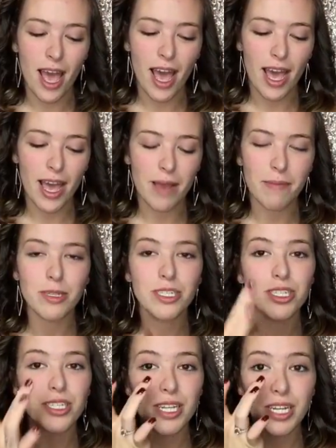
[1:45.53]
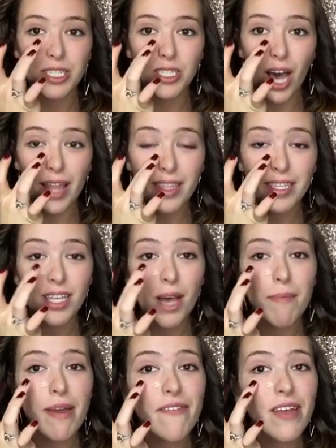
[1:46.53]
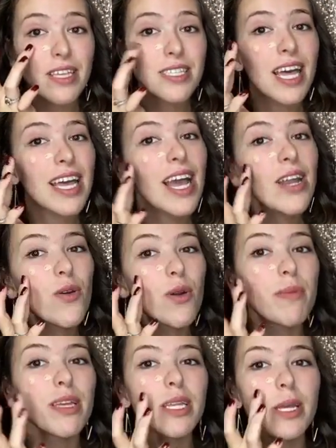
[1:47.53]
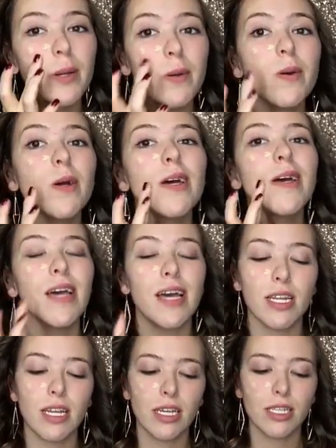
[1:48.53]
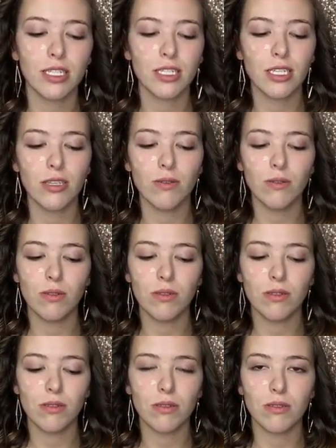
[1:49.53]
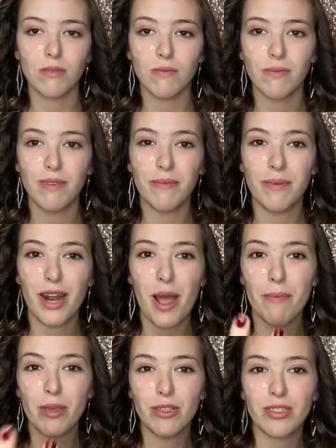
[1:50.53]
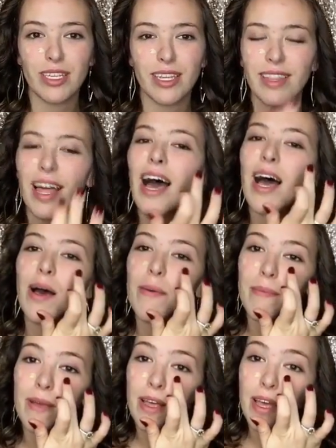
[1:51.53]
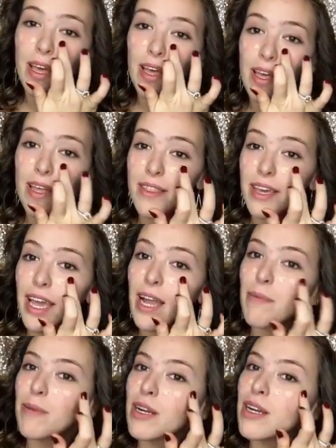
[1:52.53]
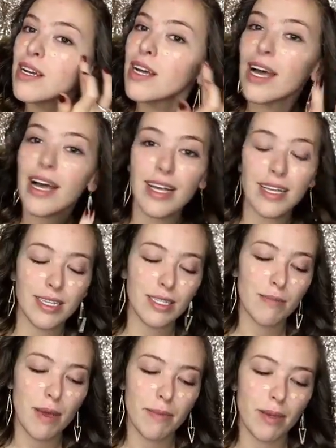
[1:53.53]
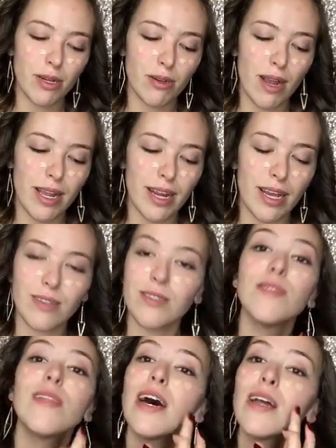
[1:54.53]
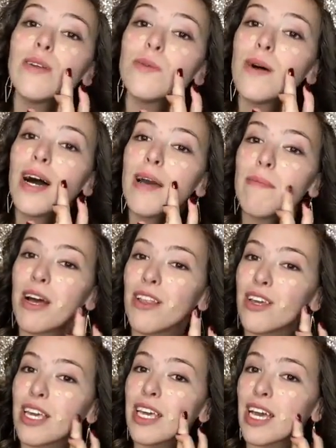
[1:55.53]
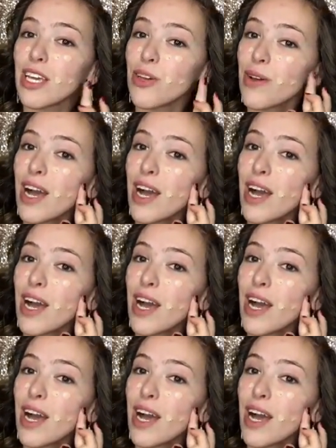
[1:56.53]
I'm just going to dot this on my face like I normally do, and excuse me, but I'm using the camera as my mirror right now, so that is why I'm not looking at you